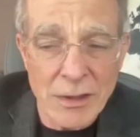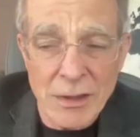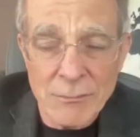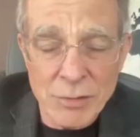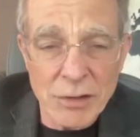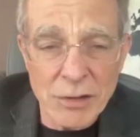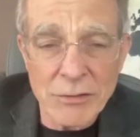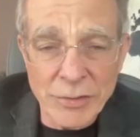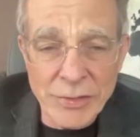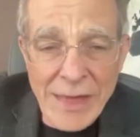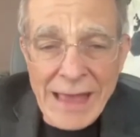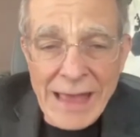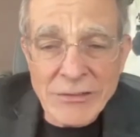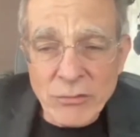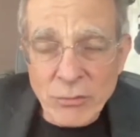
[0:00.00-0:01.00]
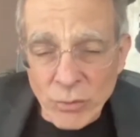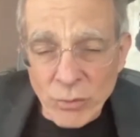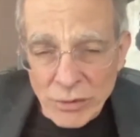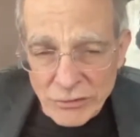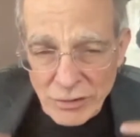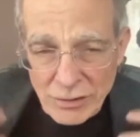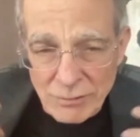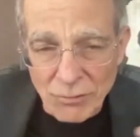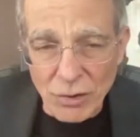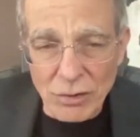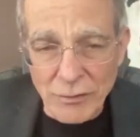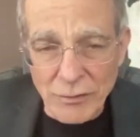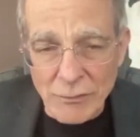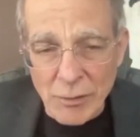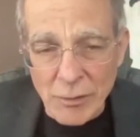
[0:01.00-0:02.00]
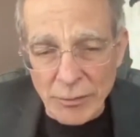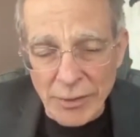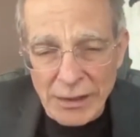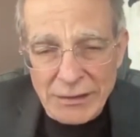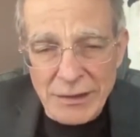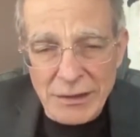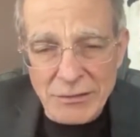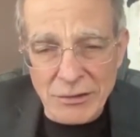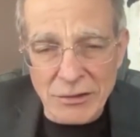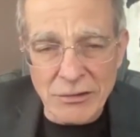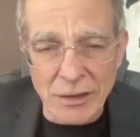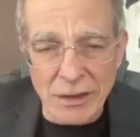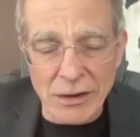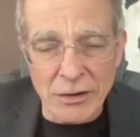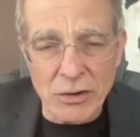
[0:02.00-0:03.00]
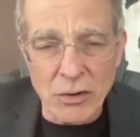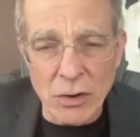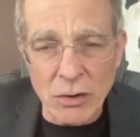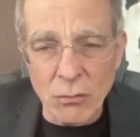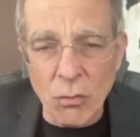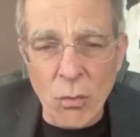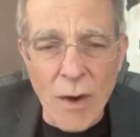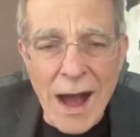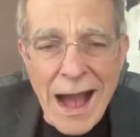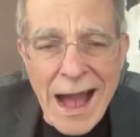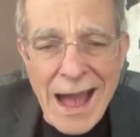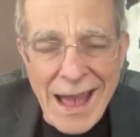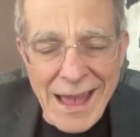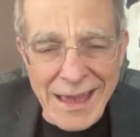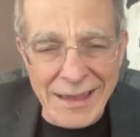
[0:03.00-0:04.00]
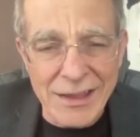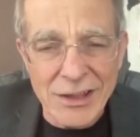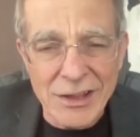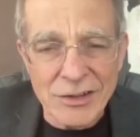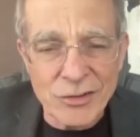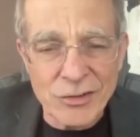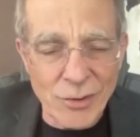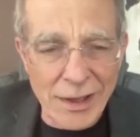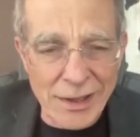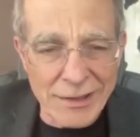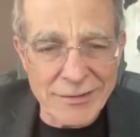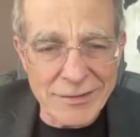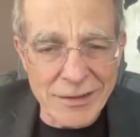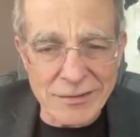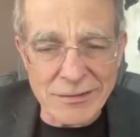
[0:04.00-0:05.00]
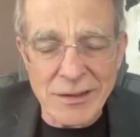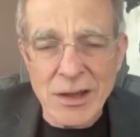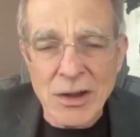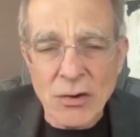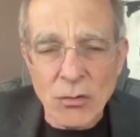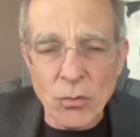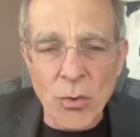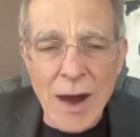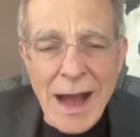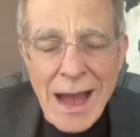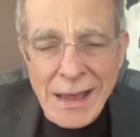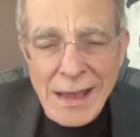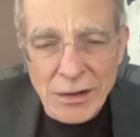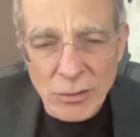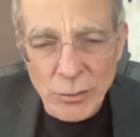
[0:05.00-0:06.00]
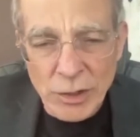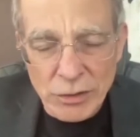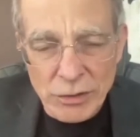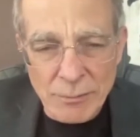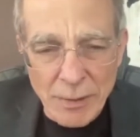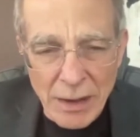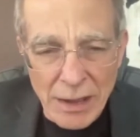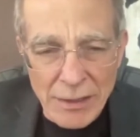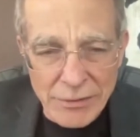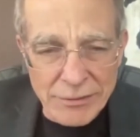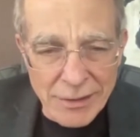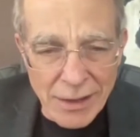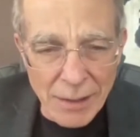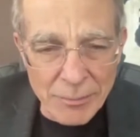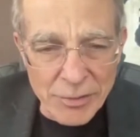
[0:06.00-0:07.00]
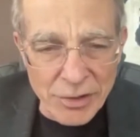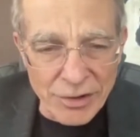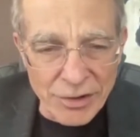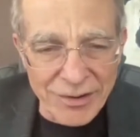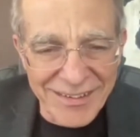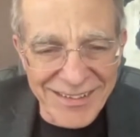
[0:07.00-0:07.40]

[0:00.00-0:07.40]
because that's what's going to motivate people. That gets us at our core. Why do I exist? Why are we going to buy this copier?